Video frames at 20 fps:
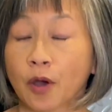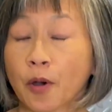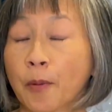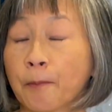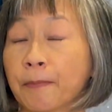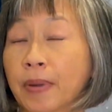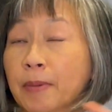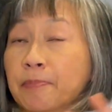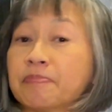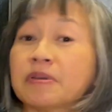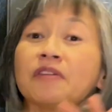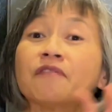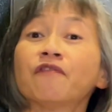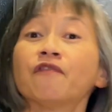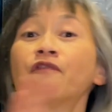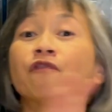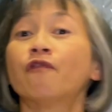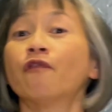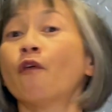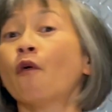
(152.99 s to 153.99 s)
But
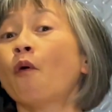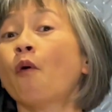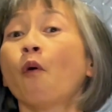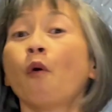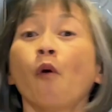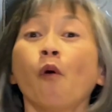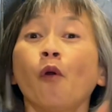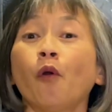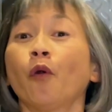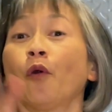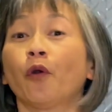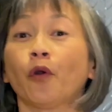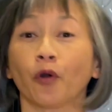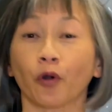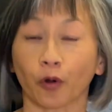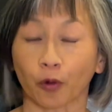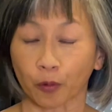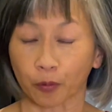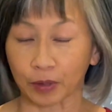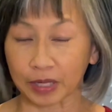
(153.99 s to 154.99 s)

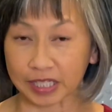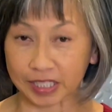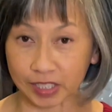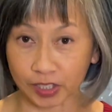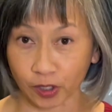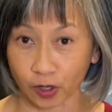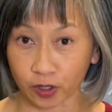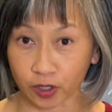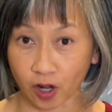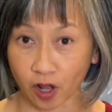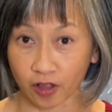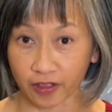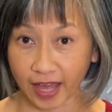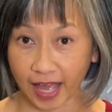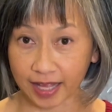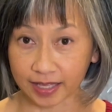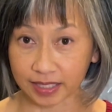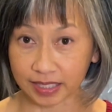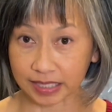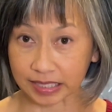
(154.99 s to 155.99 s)
before we start all
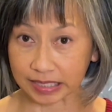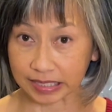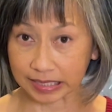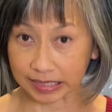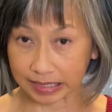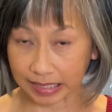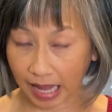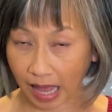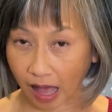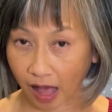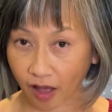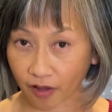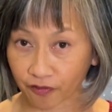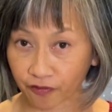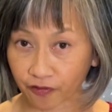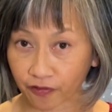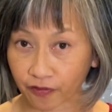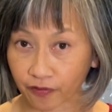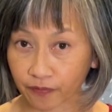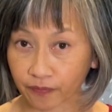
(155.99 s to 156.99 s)
that
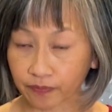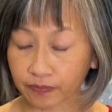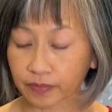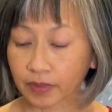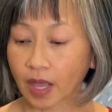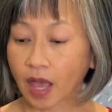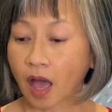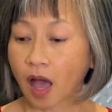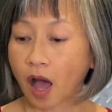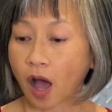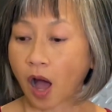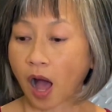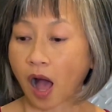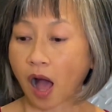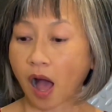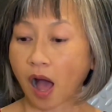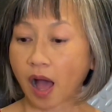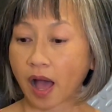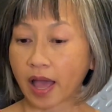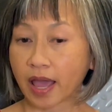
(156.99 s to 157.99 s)
stuff,
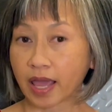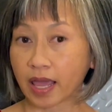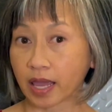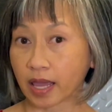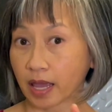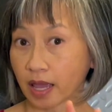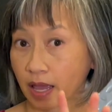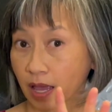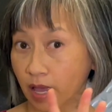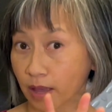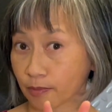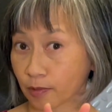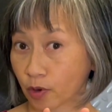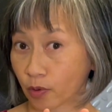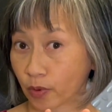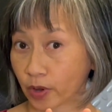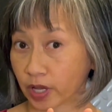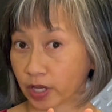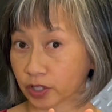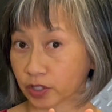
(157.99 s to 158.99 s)
I am
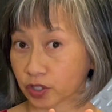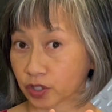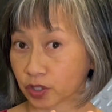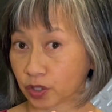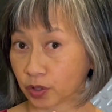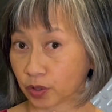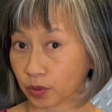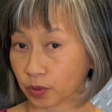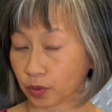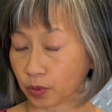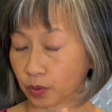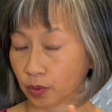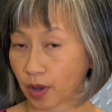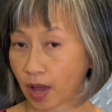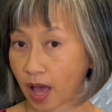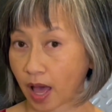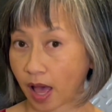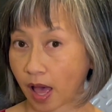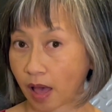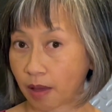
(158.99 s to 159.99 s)
going to
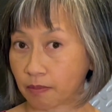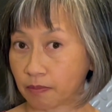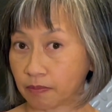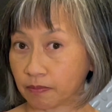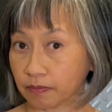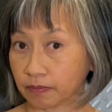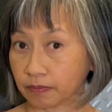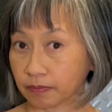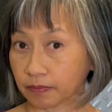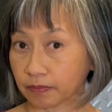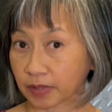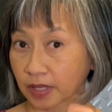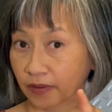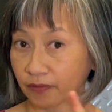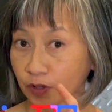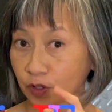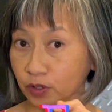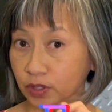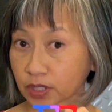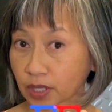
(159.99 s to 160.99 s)

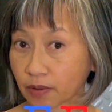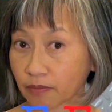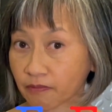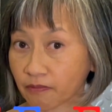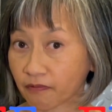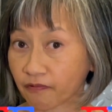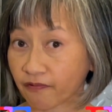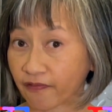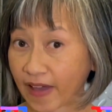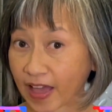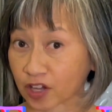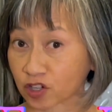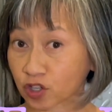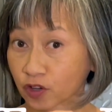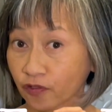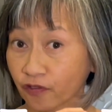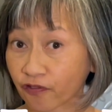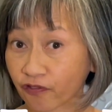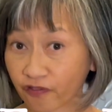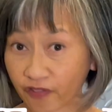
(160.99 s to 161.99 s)
give you some
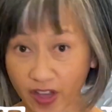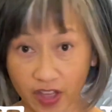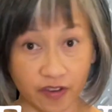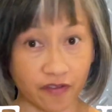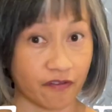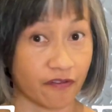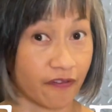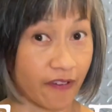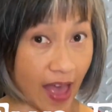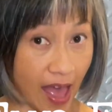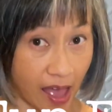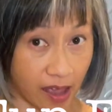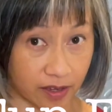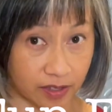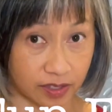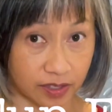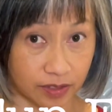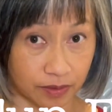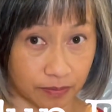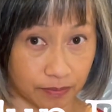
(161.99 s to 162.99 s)
fascia fun
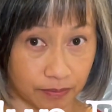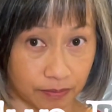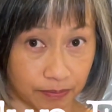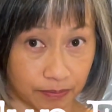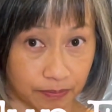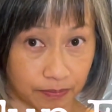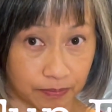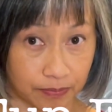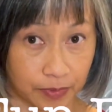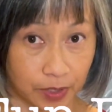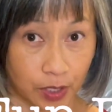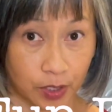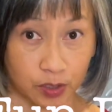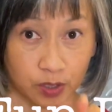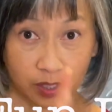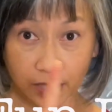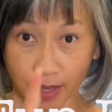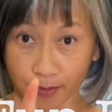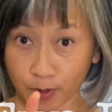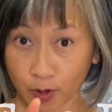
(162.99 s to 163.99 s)
facts.
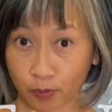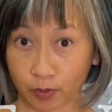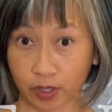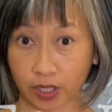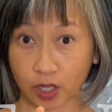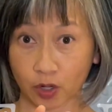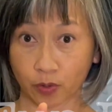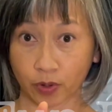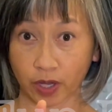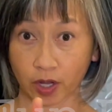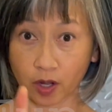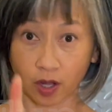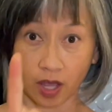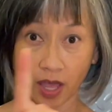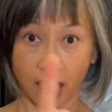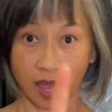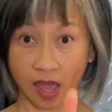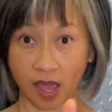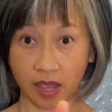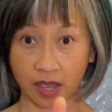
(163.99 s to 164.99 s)
So let me really quick
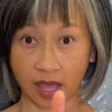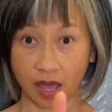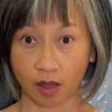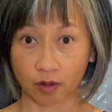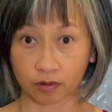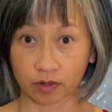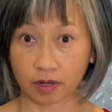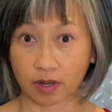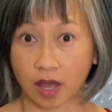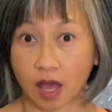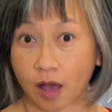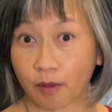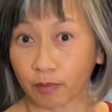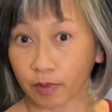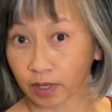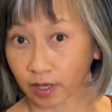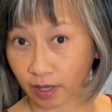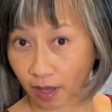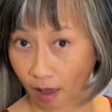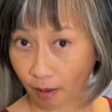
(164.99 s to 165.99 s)
hang out. I'm
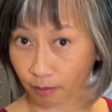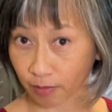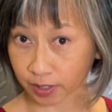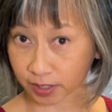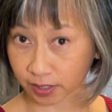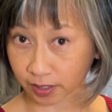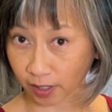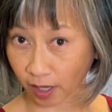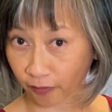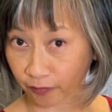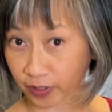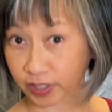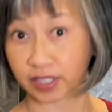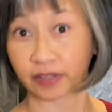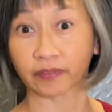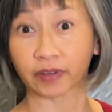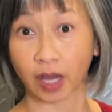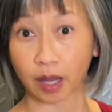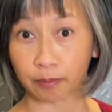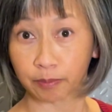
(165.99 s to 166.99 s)
gonna get my stuff
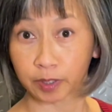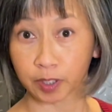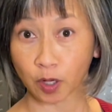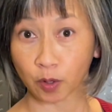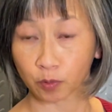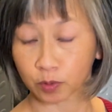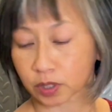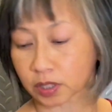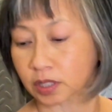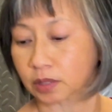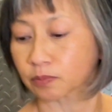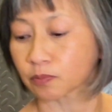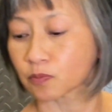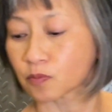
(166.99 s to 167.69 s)
because I've got my notes.